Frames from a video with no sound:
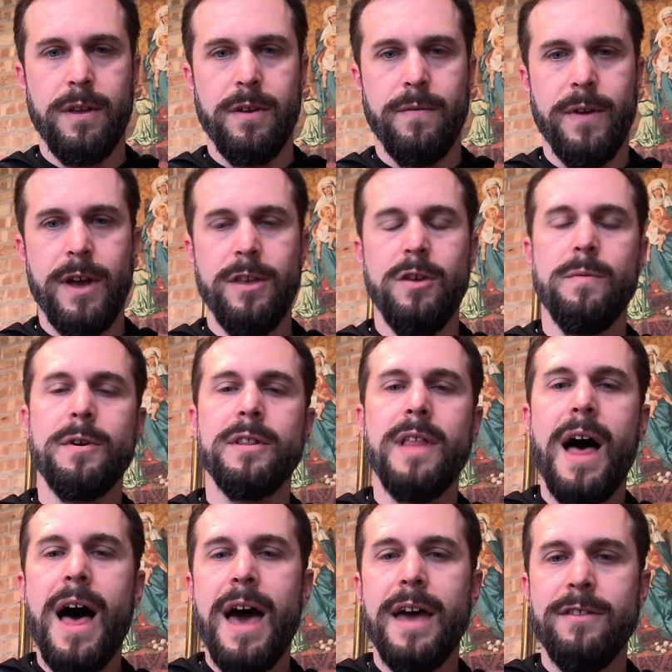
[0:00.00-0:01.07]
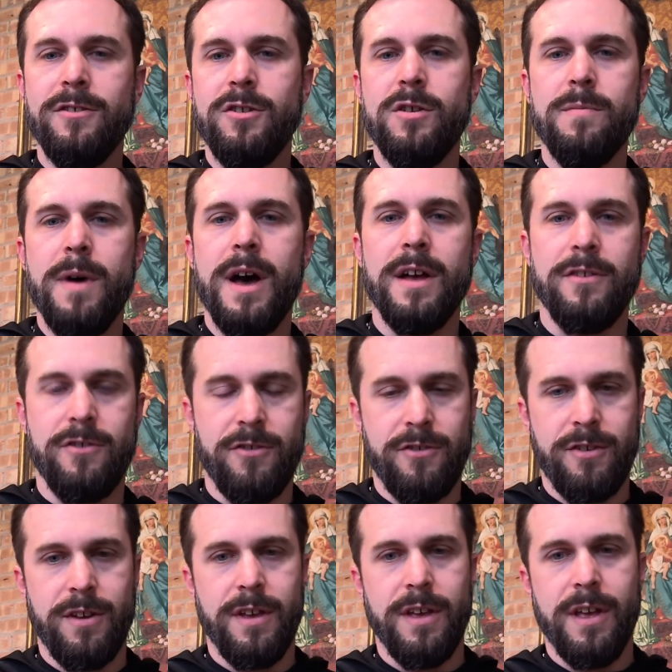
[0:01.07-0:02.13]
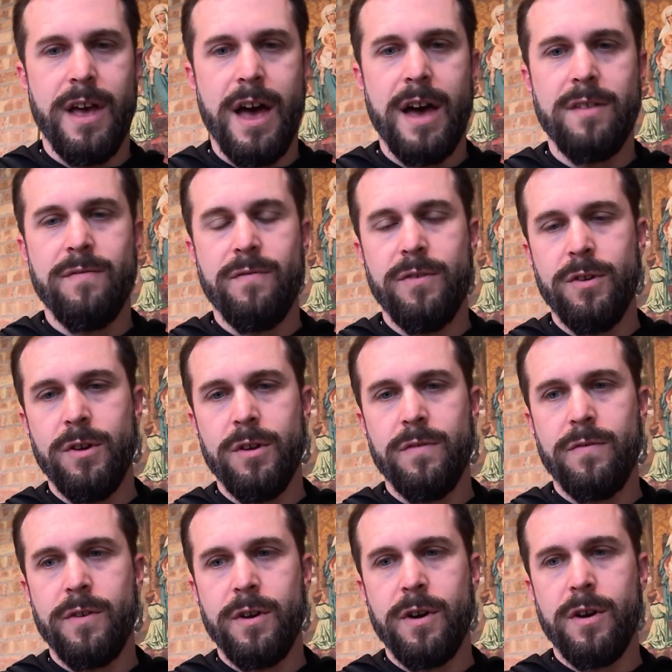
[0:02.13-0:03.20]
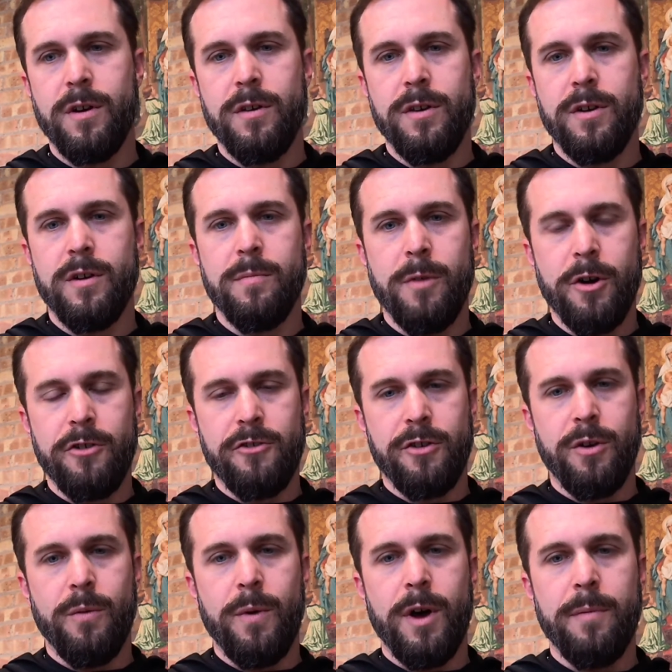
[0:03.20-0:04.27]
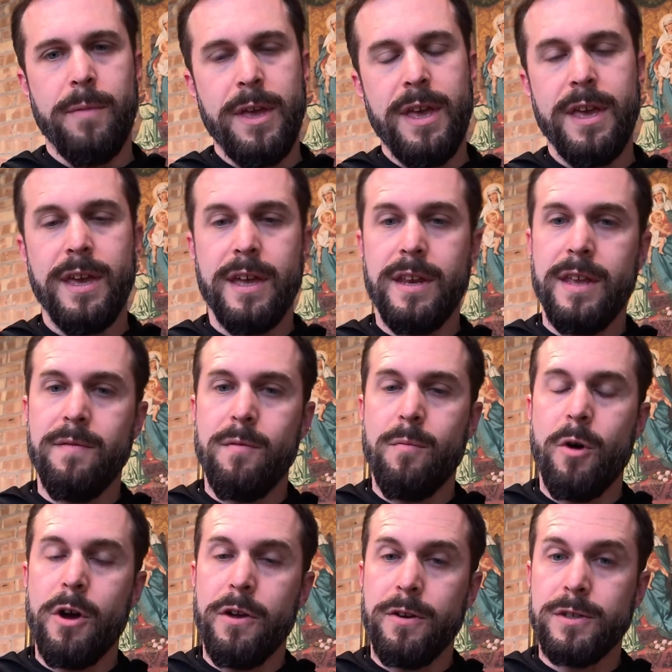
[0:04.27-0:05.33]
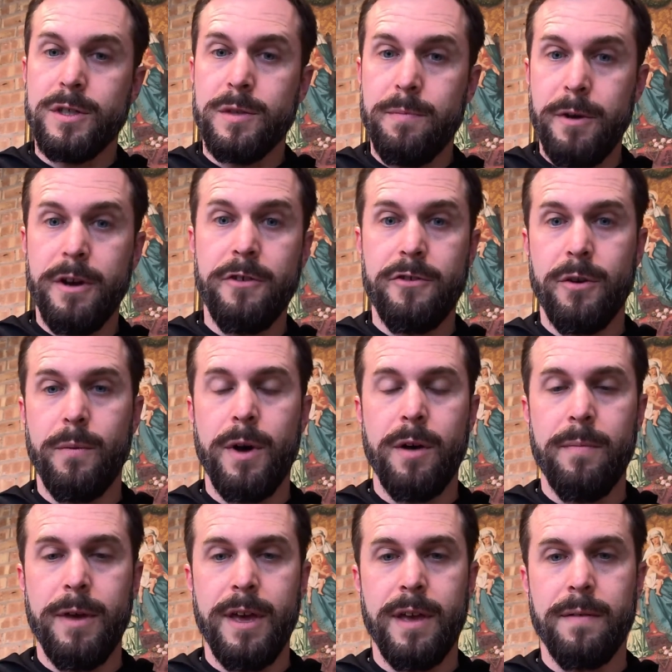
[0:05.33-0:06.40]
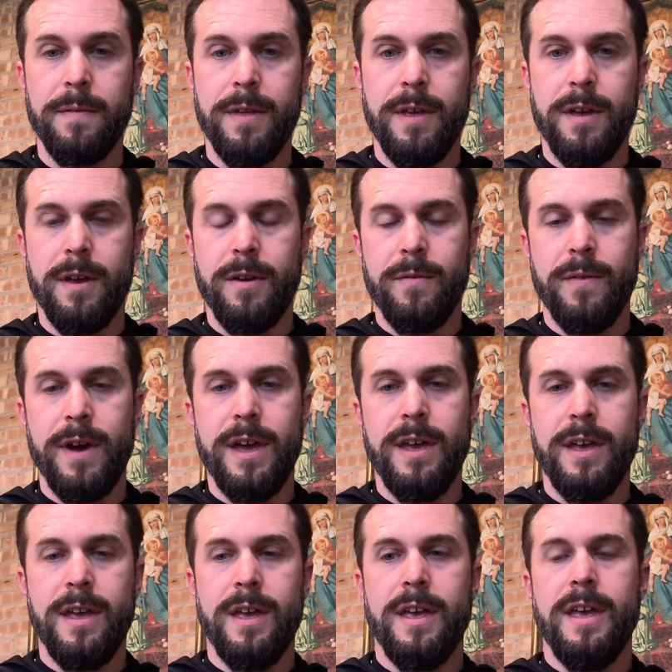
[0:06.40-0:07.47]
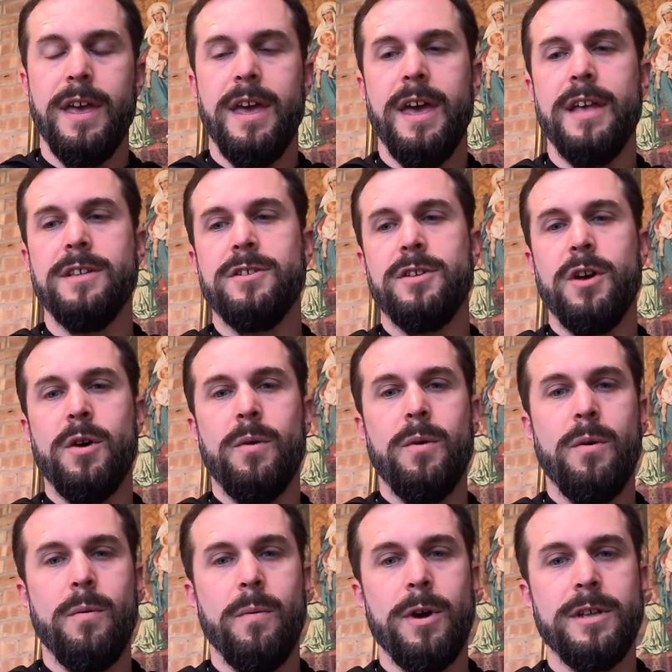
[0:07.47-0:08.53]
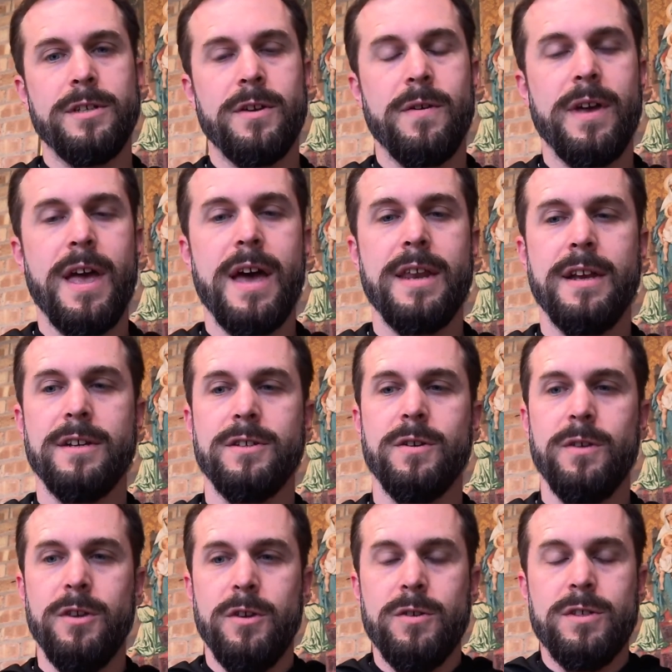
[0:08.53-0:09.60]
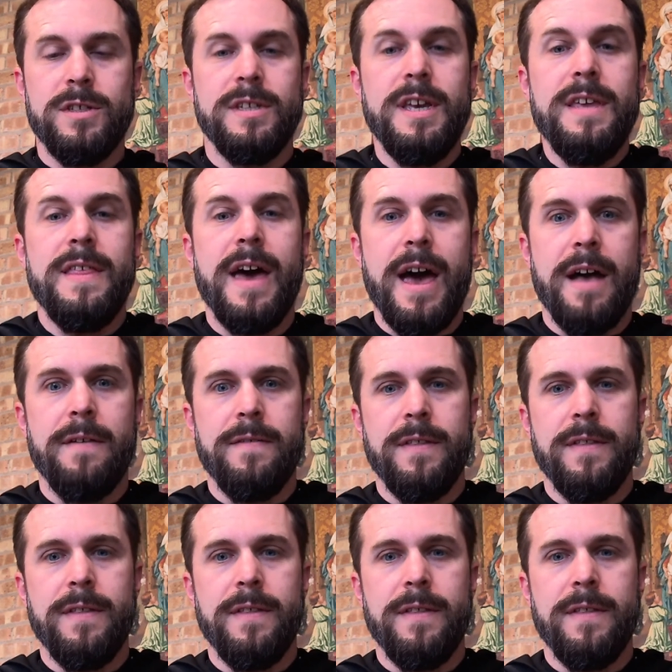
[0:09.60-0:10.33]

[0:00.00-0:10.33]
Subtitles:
right? You rely too much on food for your emotional well being and even more your spiritual well being, right? And so, what is going on here? So, you see that,